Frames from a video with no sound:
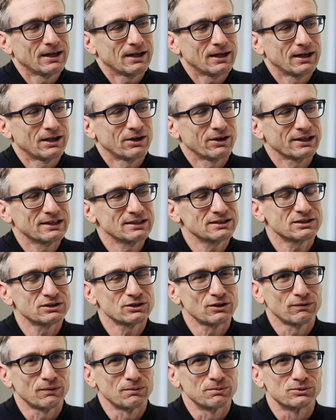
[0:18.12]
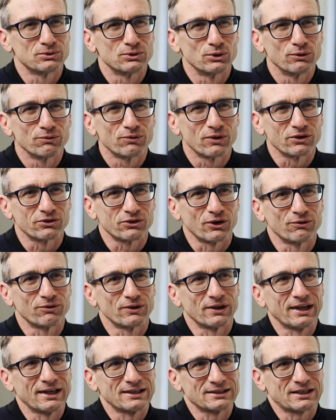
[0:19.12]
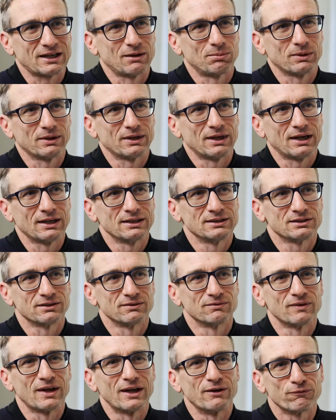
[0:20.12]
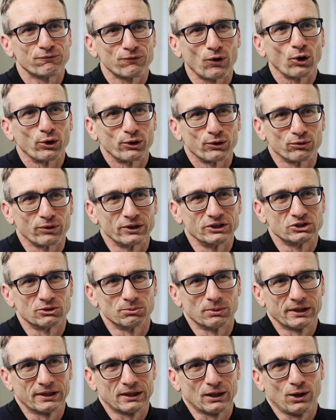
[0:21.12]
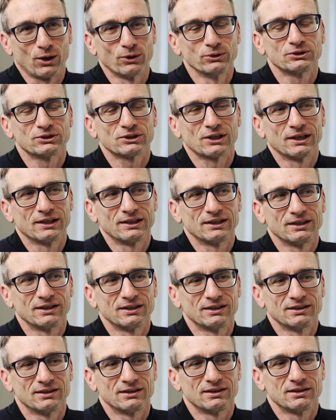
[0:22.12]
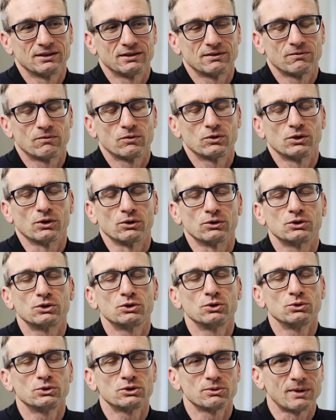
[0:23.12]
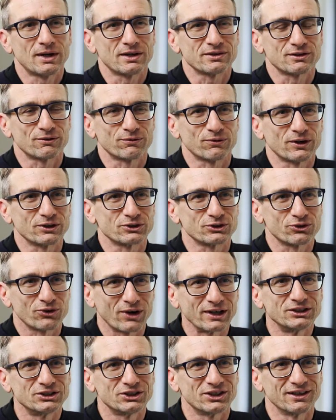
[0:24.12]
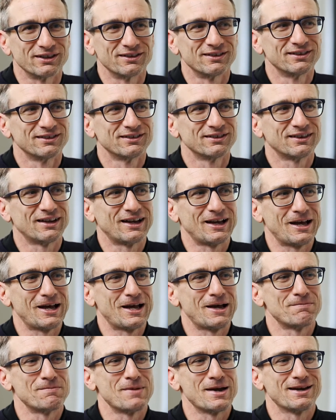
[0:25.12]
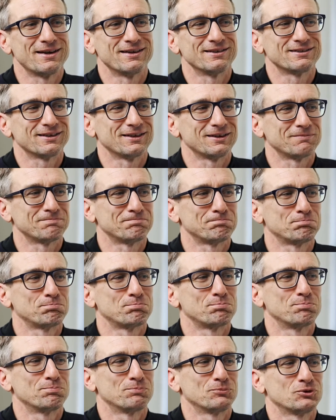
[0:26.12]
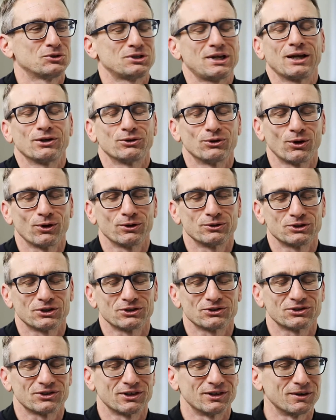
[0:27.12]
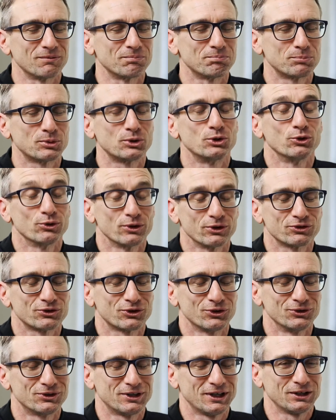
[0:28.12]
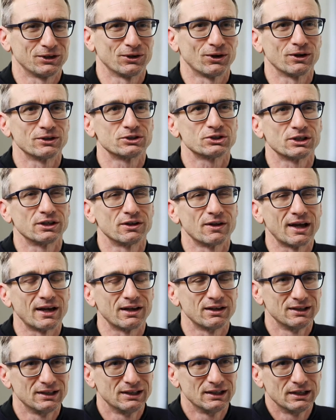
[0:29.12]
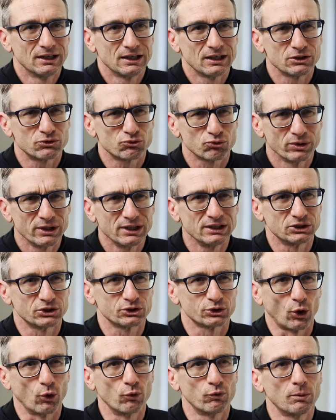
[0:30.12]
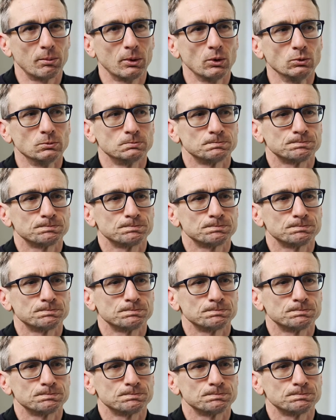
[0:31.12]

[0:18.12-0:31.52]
And I guess as I've observed this over the last couple of days and followed it reasonably closely, huge amounts of frustration as a technologist and a purist to technology, in that it's really solvable.